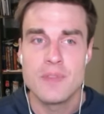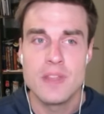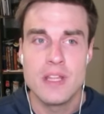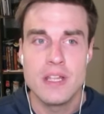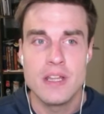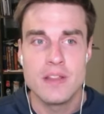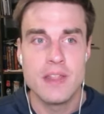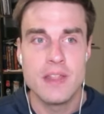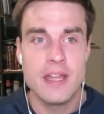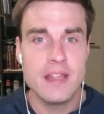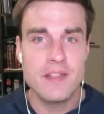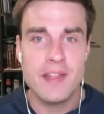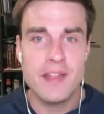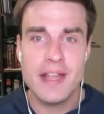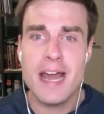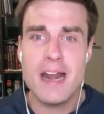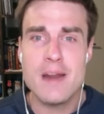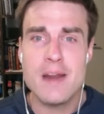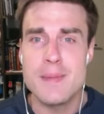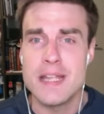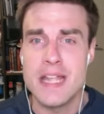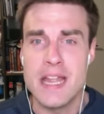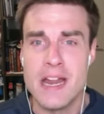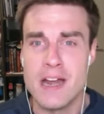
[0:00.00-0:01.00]
they, they got to
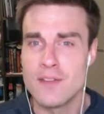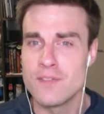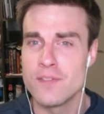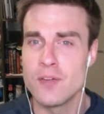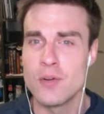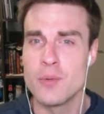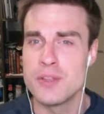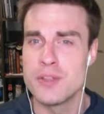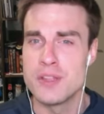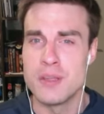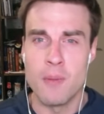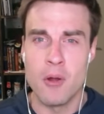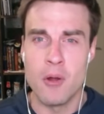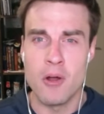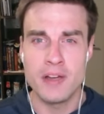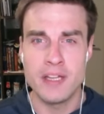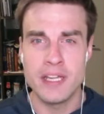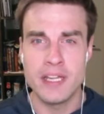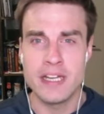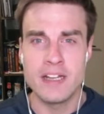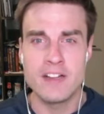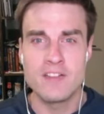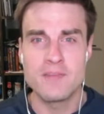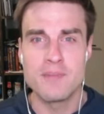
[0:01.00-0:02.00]
be careful with the
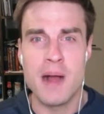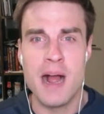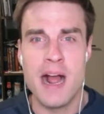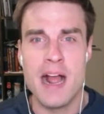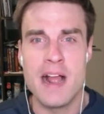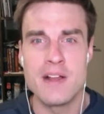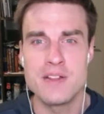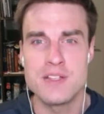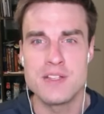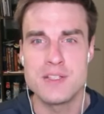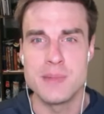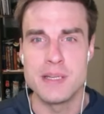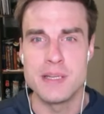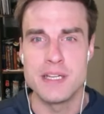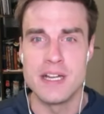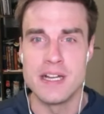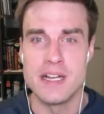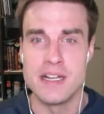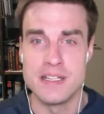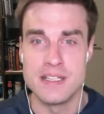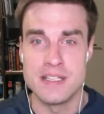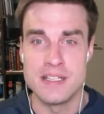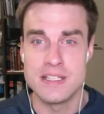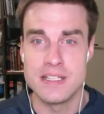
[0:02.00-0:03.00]
marketing of Miles
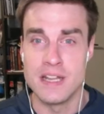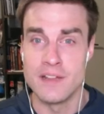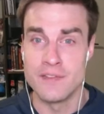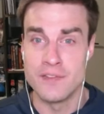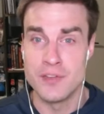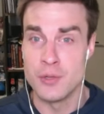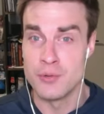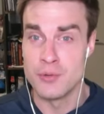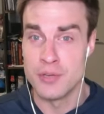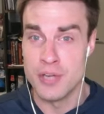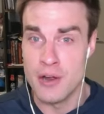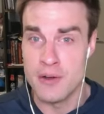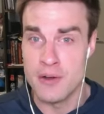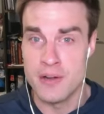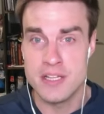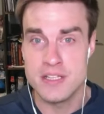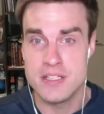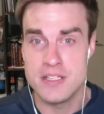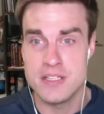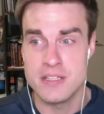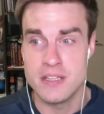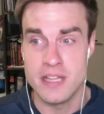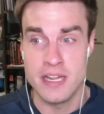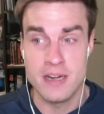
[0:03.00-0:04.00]
because if you'll
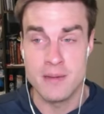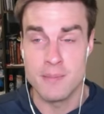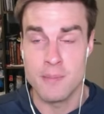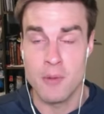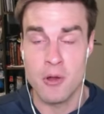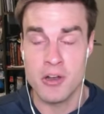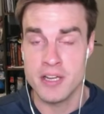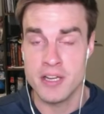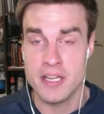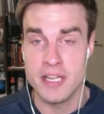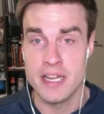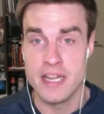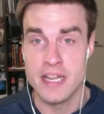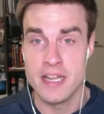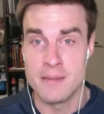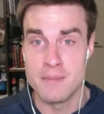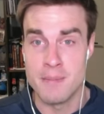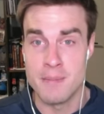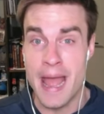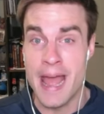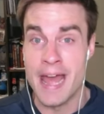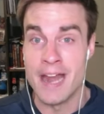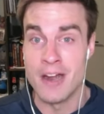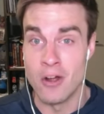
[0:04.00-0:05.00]
notice, they didn't market him
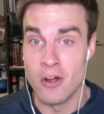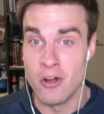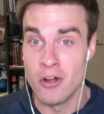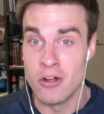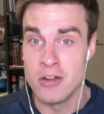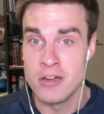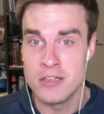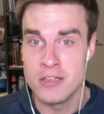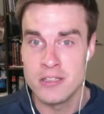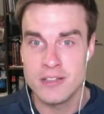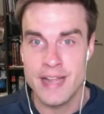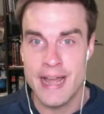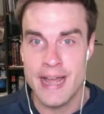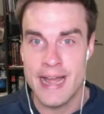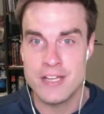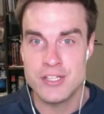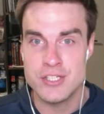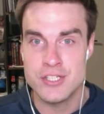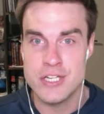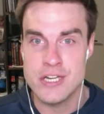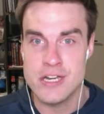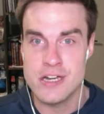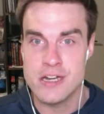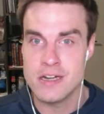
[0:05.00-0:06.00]
at all
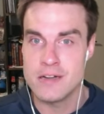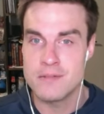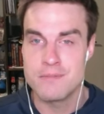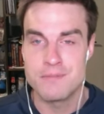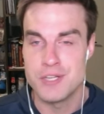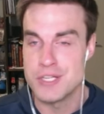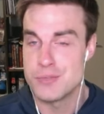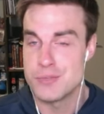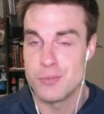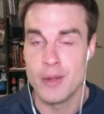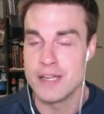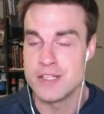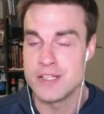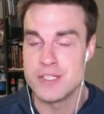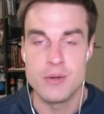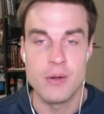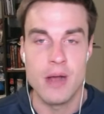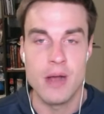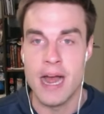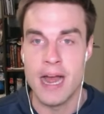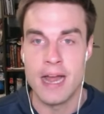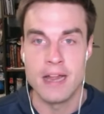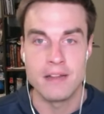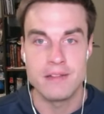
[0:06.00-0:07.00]
last year, just way too
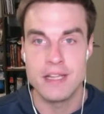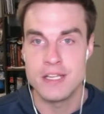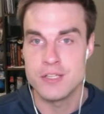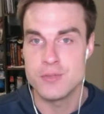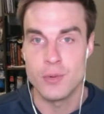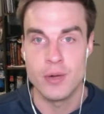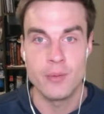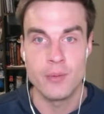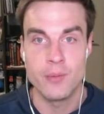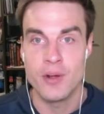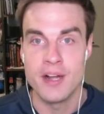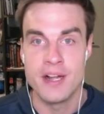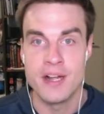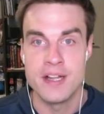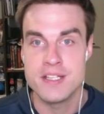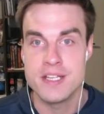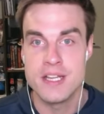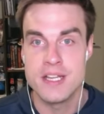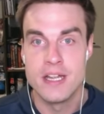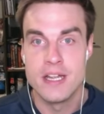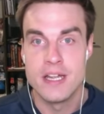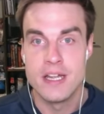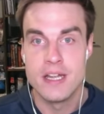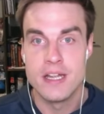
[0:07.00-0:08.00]
hot. That's what it was.
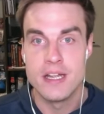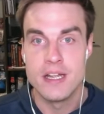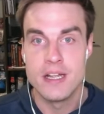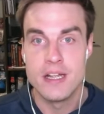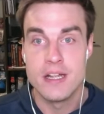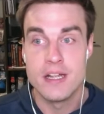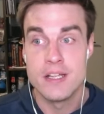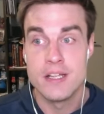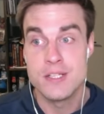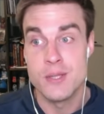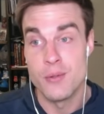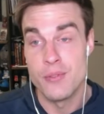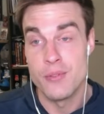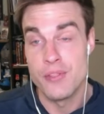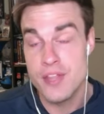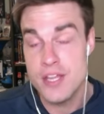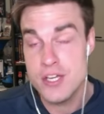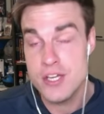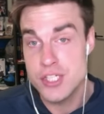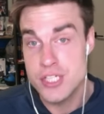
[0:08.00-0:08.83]
So this